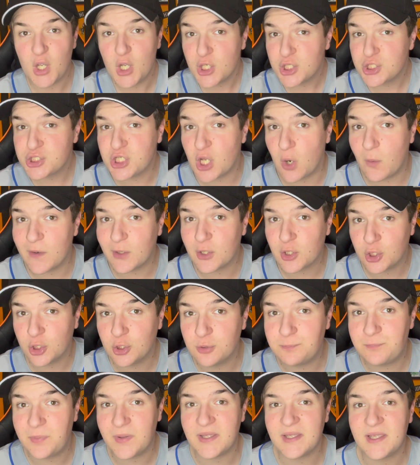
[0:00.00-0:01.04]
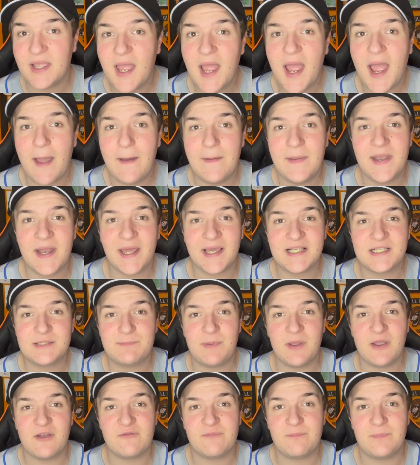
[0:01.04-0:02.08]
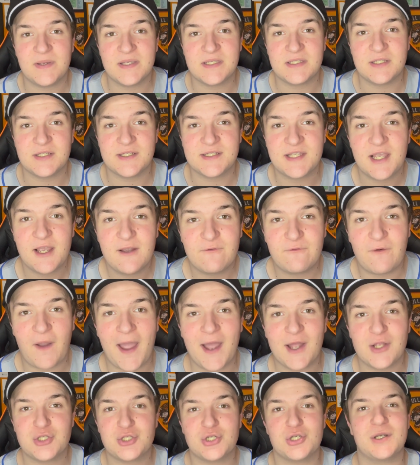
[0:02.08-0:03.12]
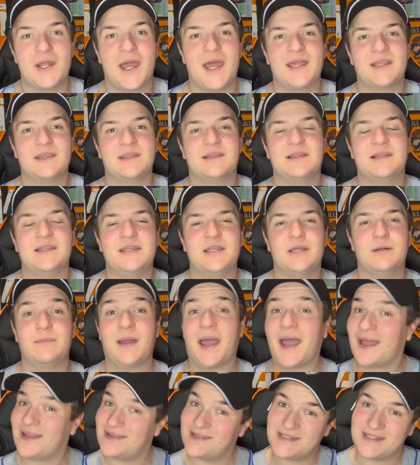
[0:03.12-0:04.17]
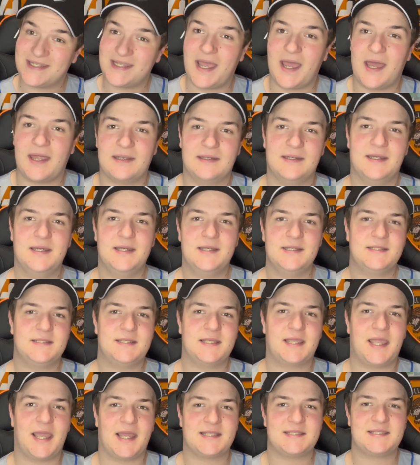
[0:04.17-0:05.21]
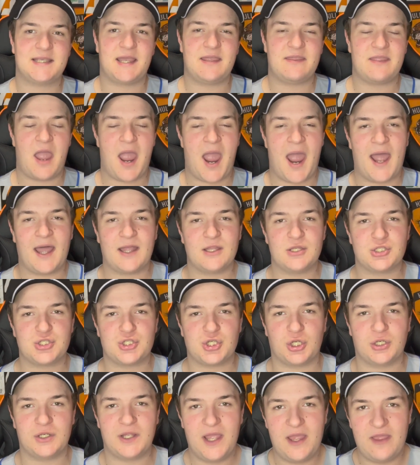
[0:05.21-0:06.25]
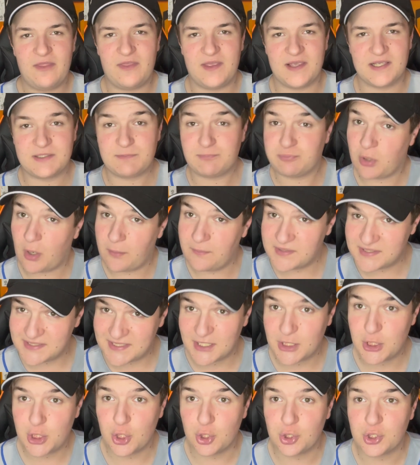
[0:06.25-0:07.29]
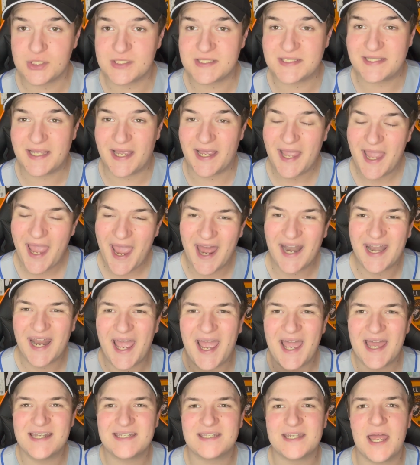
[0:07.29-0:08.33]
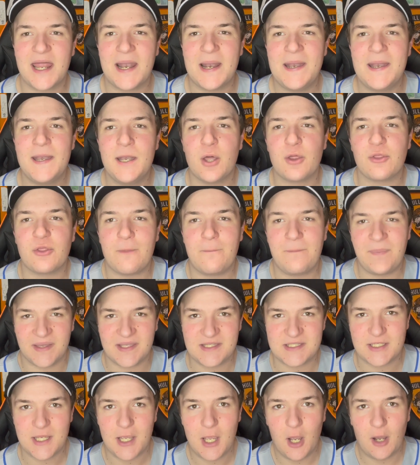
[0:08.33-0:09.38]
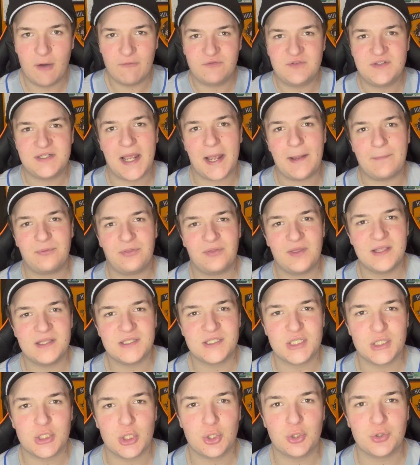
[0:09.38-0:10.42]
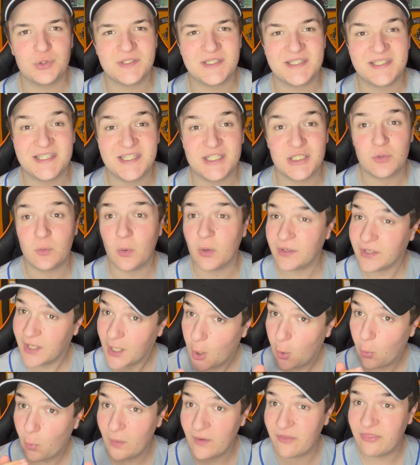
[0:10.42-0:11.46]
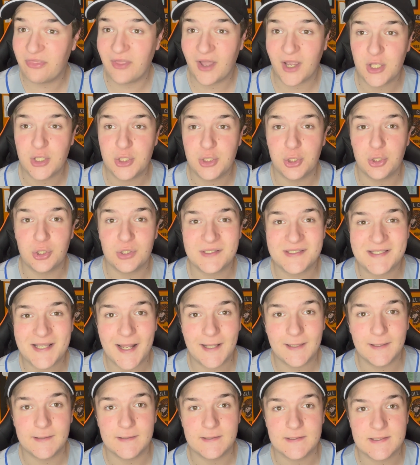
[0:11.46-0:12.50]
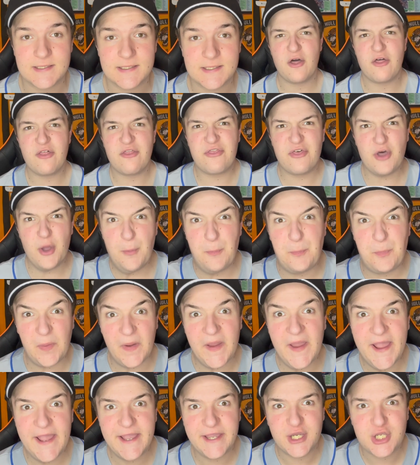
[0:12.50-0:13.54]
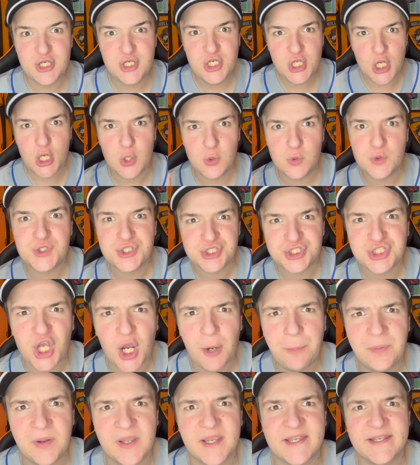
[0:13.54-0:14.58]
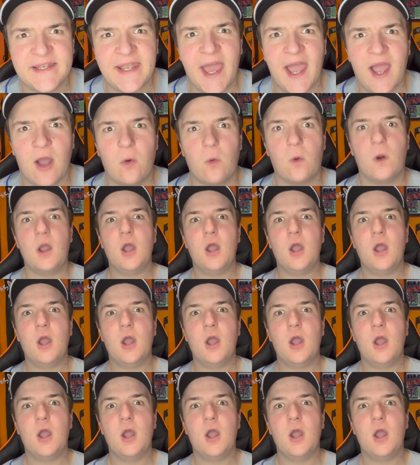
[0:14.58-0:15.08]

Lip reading: So it could be a nice bit of business for Adrian and Liam and Tan to get their hands on this promising youngster and add another bit of depth into the Hull City squad with that young talent. The big news topic now.